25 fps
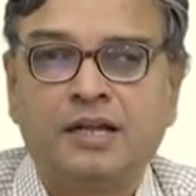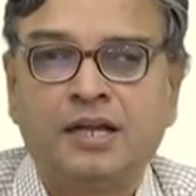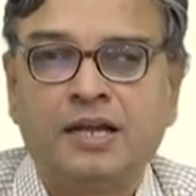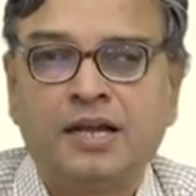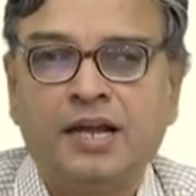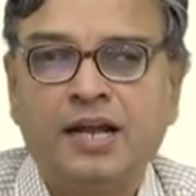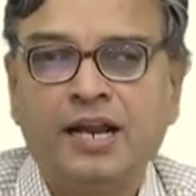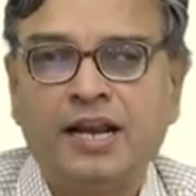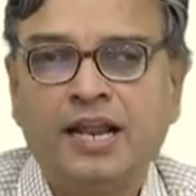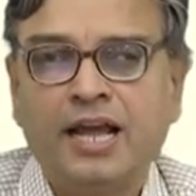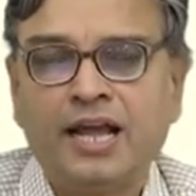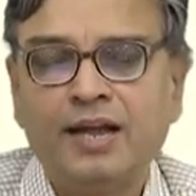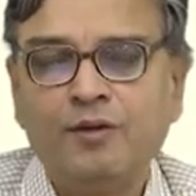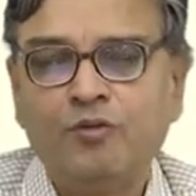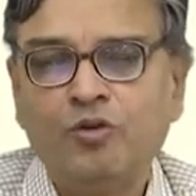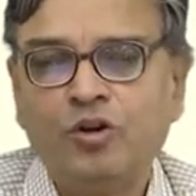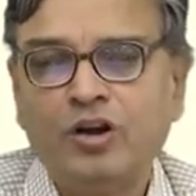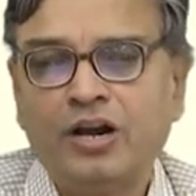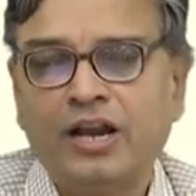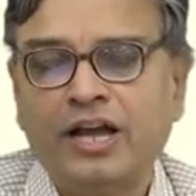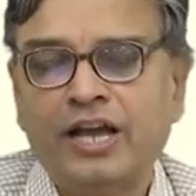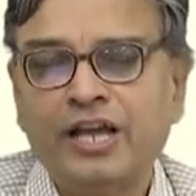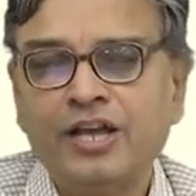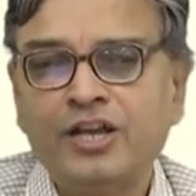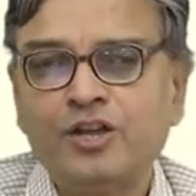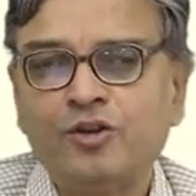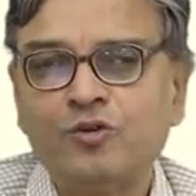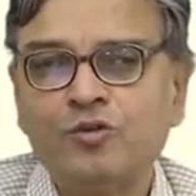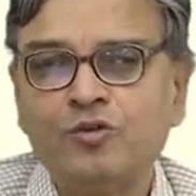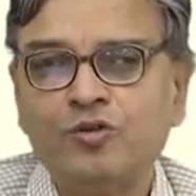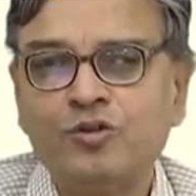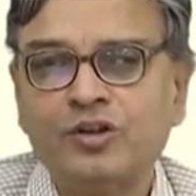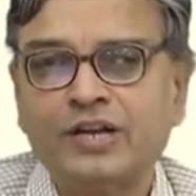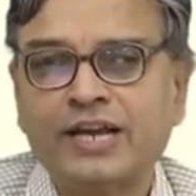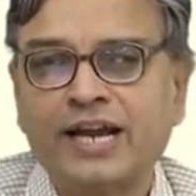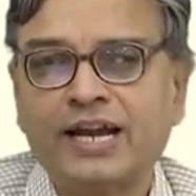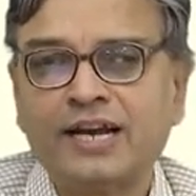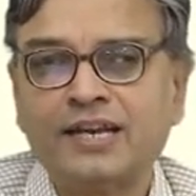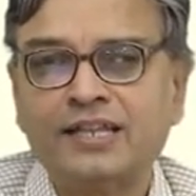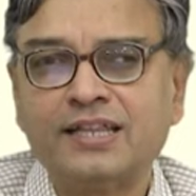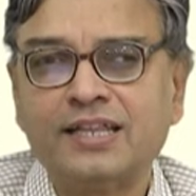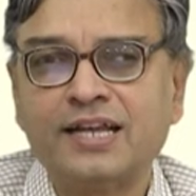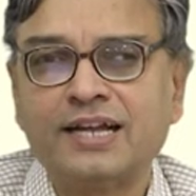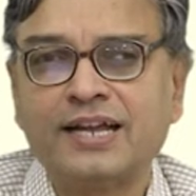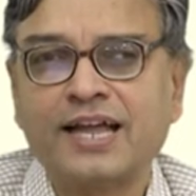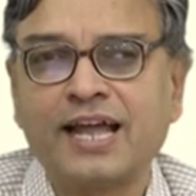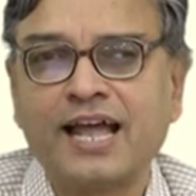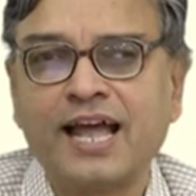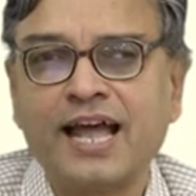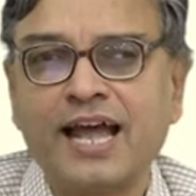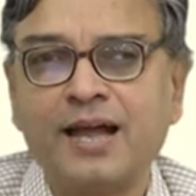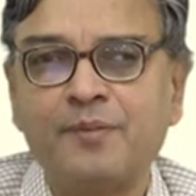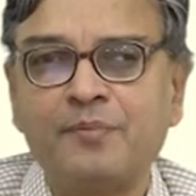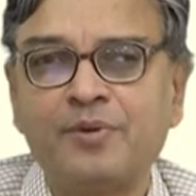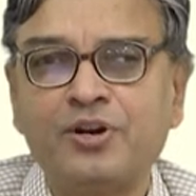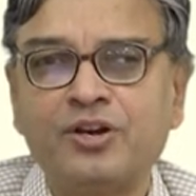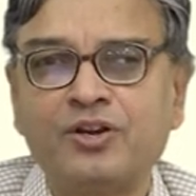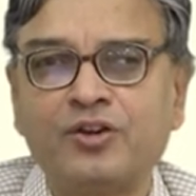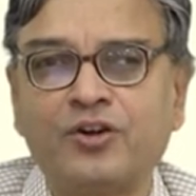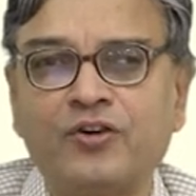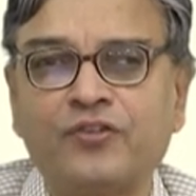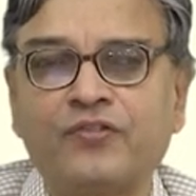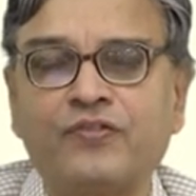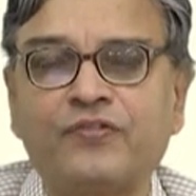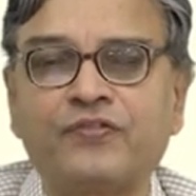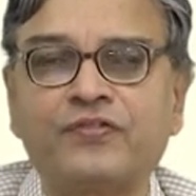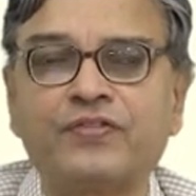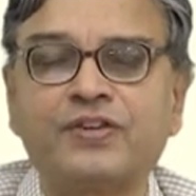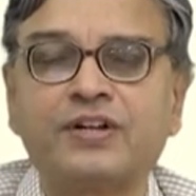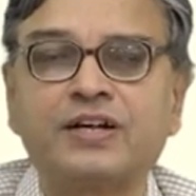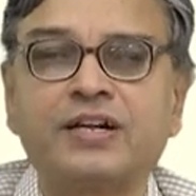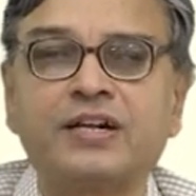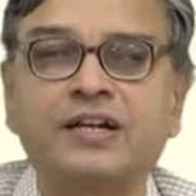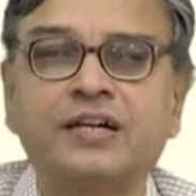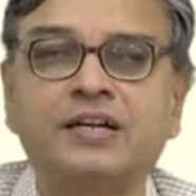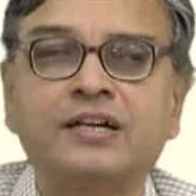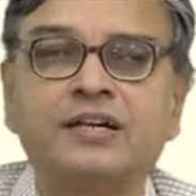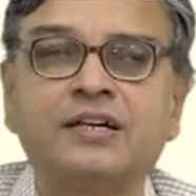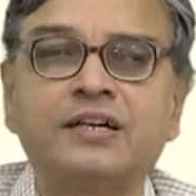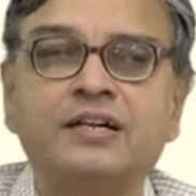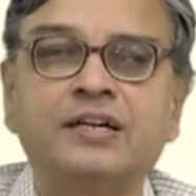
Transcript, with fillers: And I would like you to get the habit of uh,